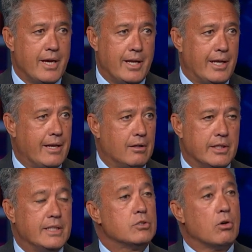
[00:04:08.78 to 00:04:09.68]
in the
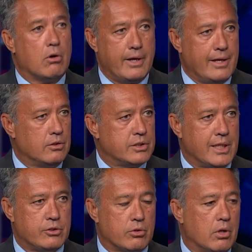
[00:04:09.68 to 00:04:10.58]
NL East or an NL
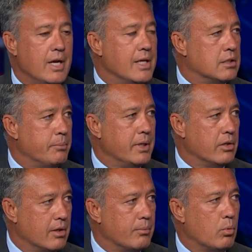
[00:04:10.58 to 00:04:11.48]
Central to be the
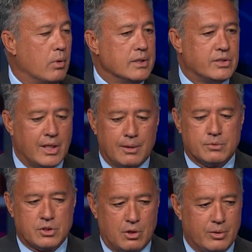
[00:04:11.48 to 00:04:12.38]
#1 team.
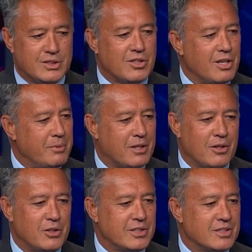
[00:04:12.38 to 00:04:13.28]
So it's going to be
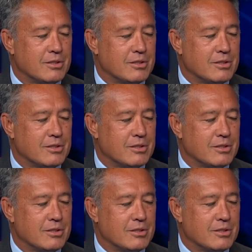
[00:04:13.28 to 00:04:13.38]
close, and it's